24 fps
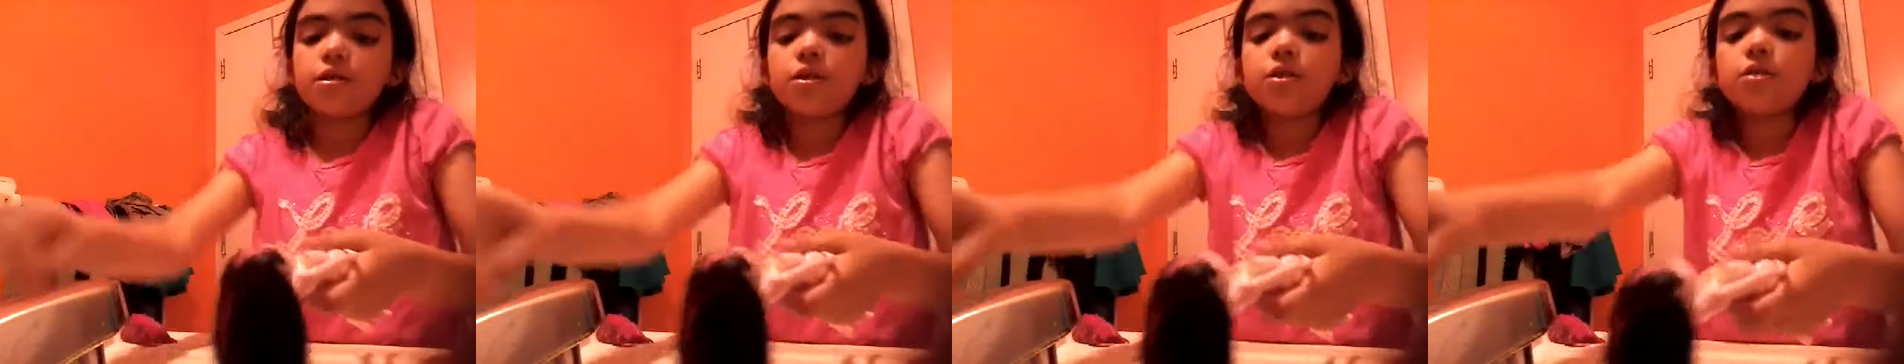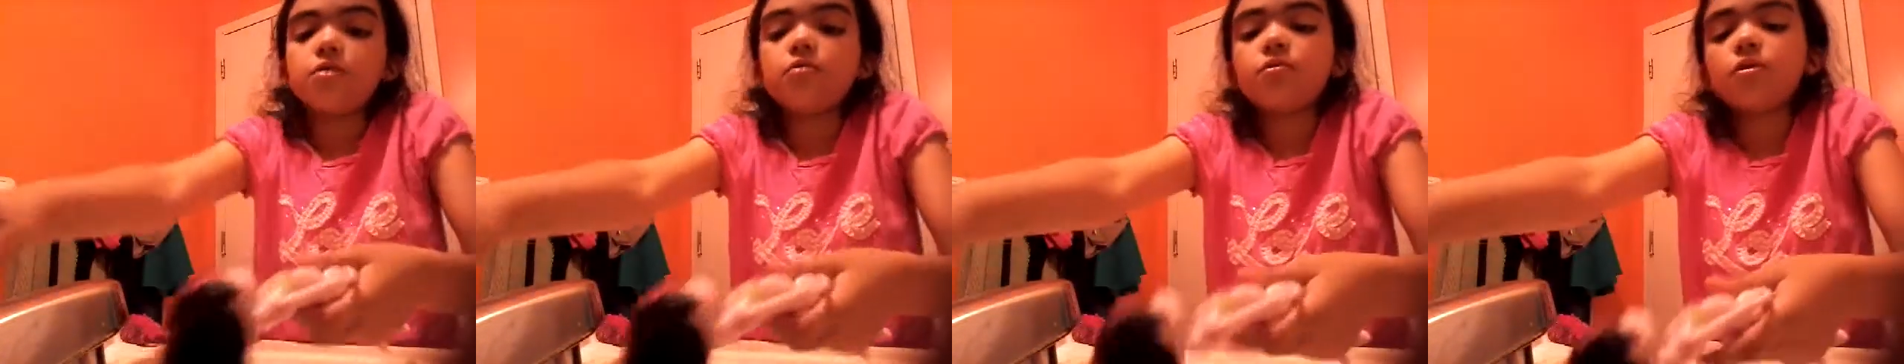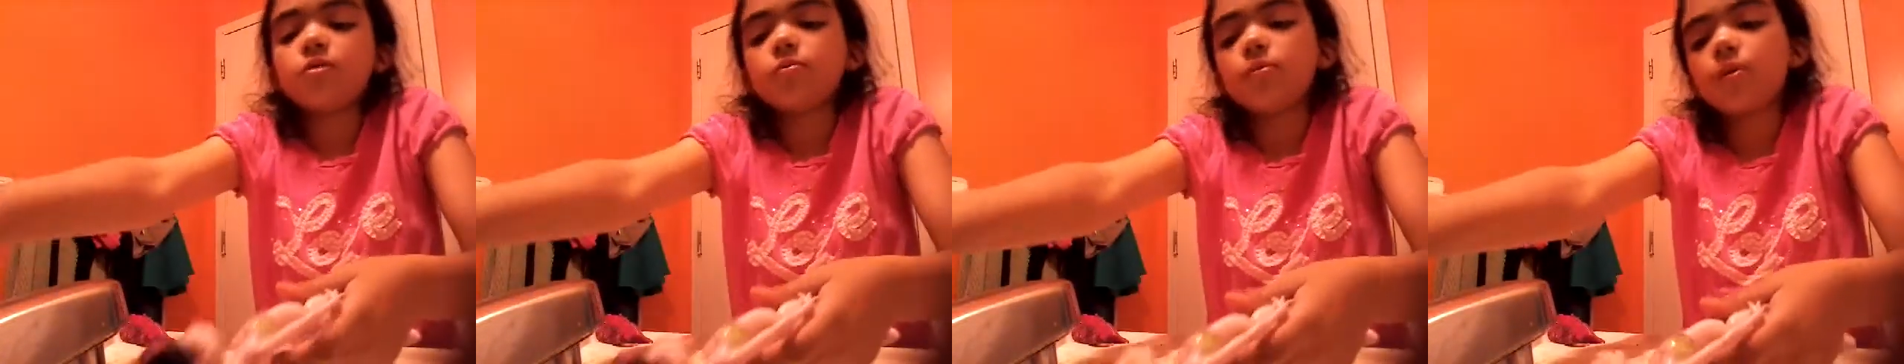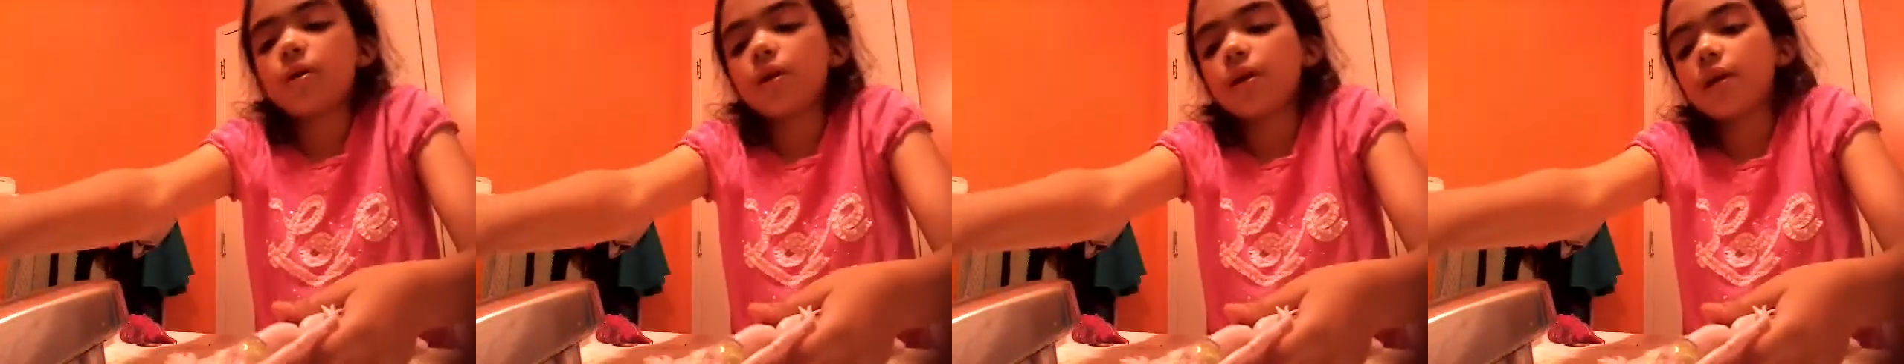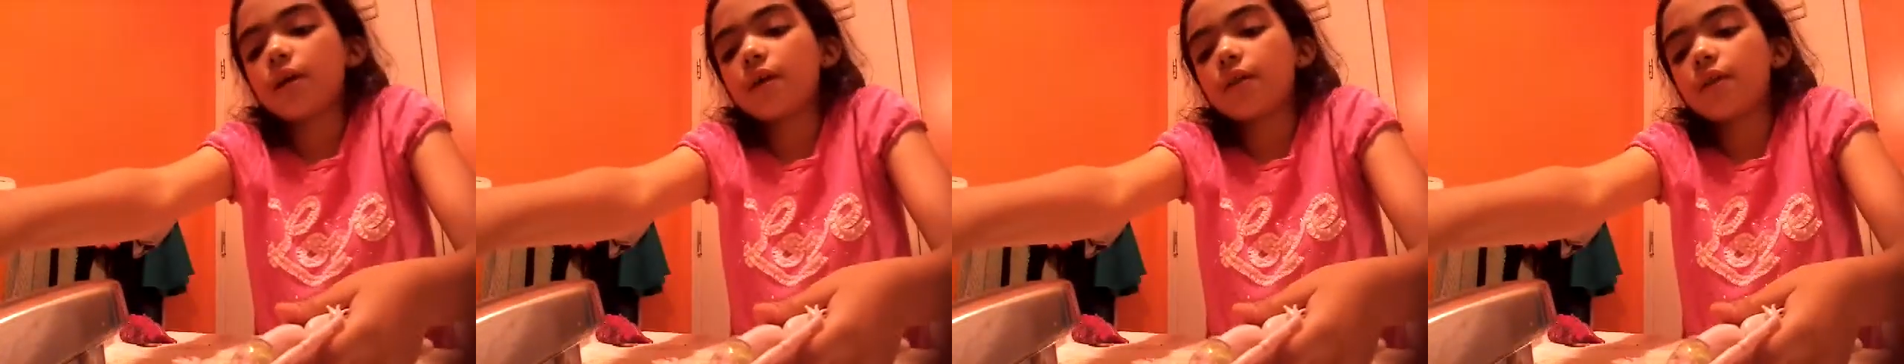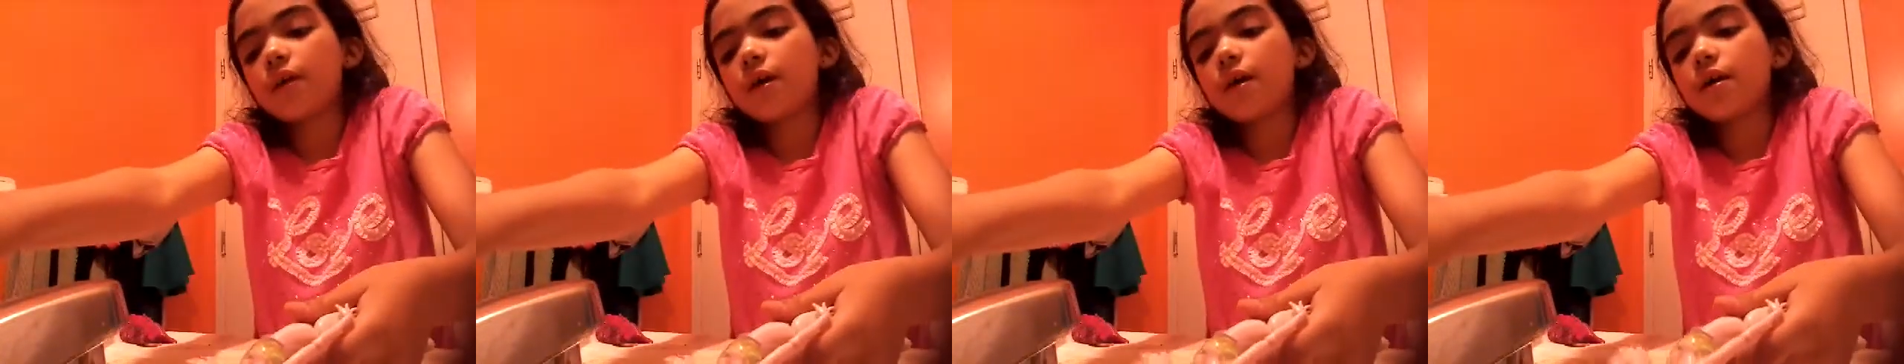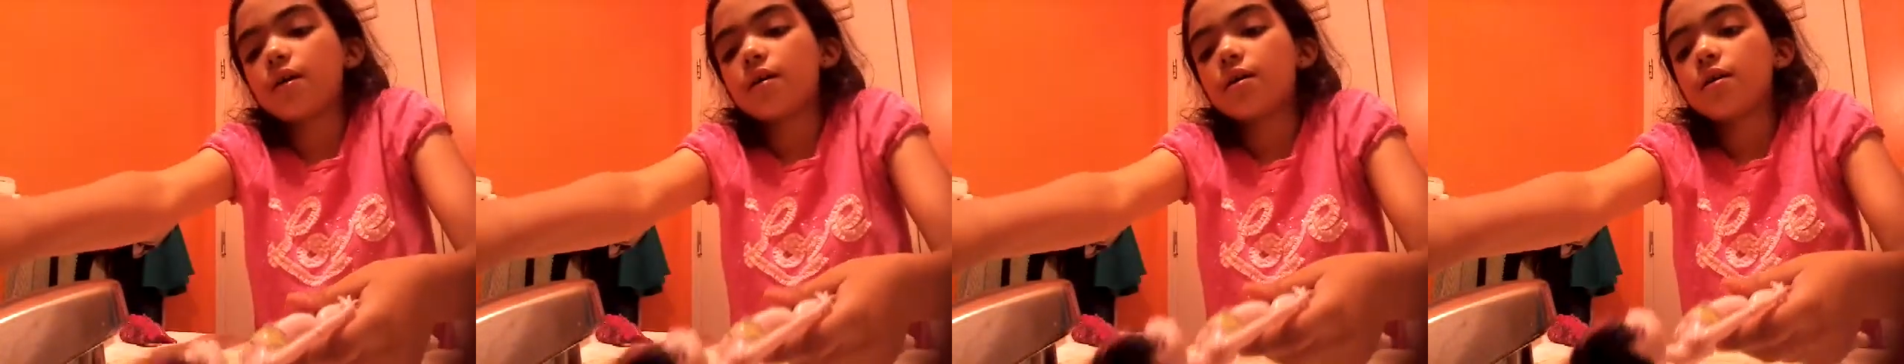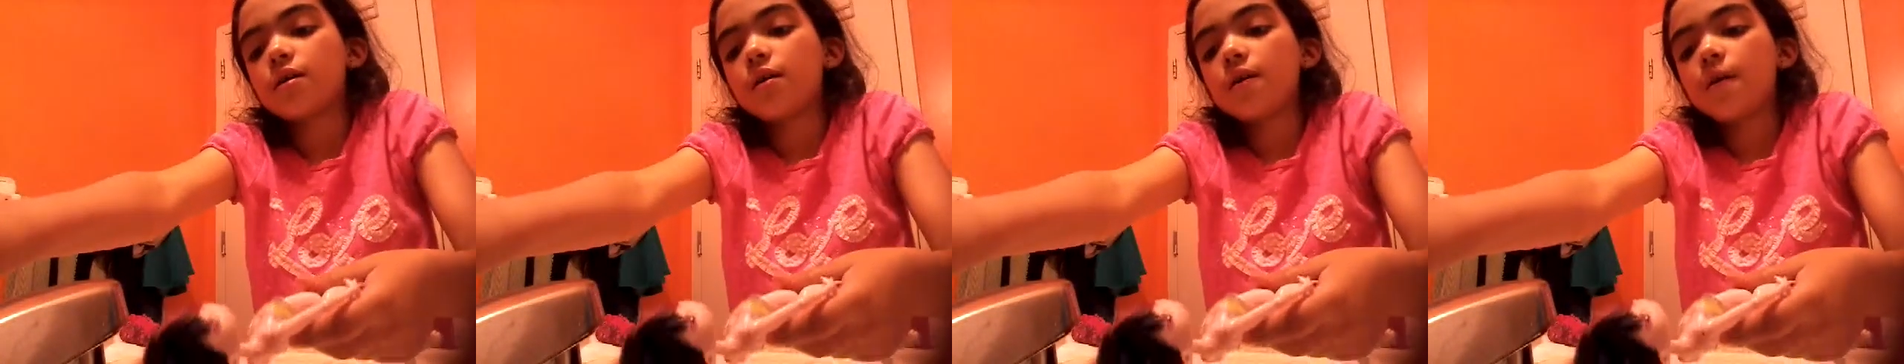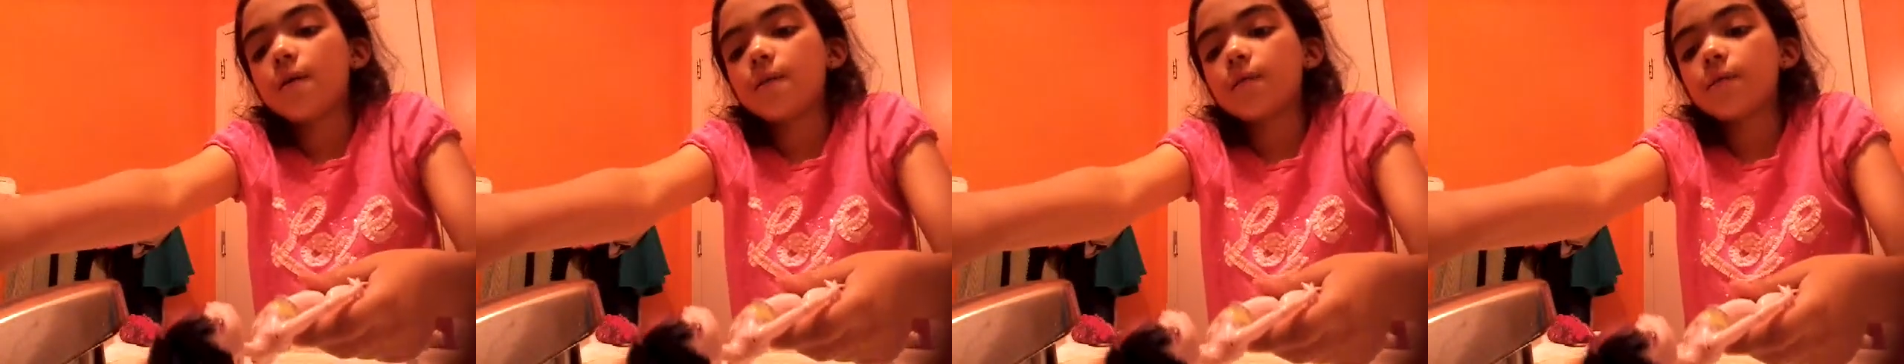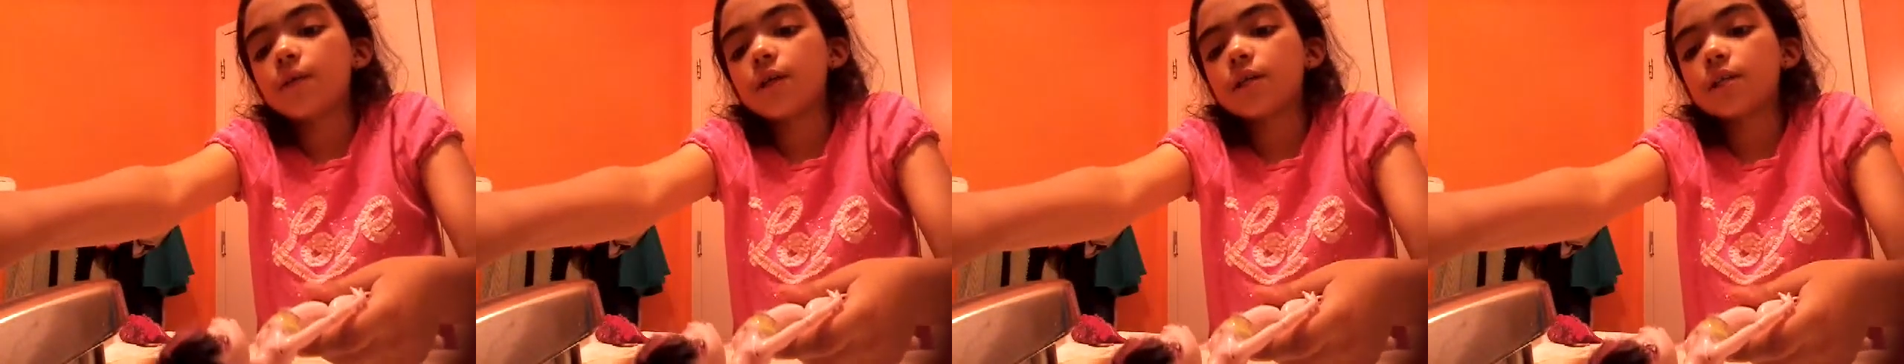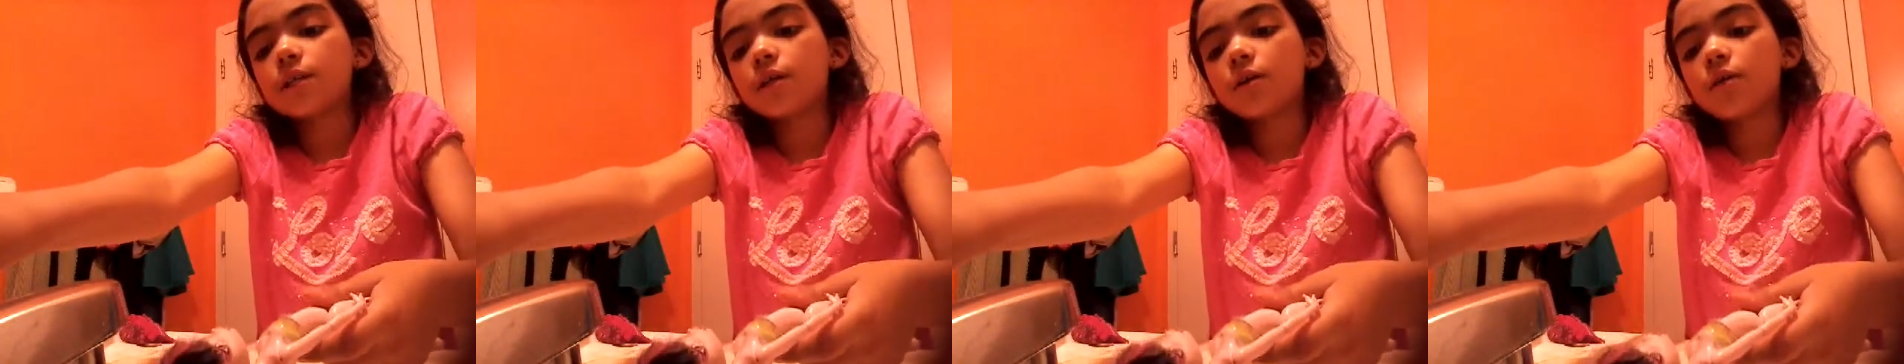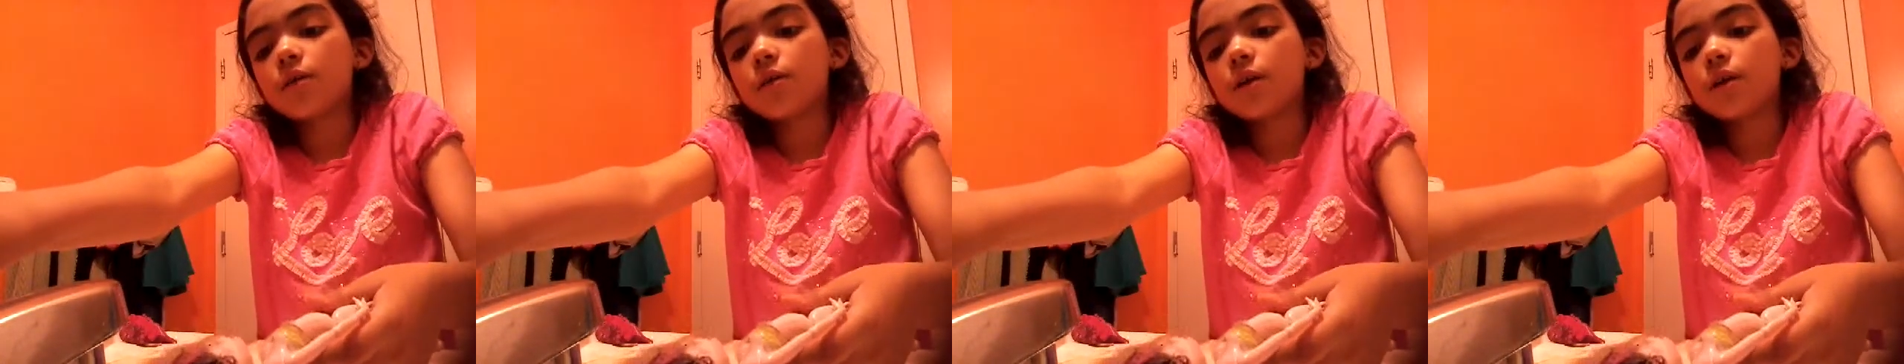She was wearing it like that. First I'm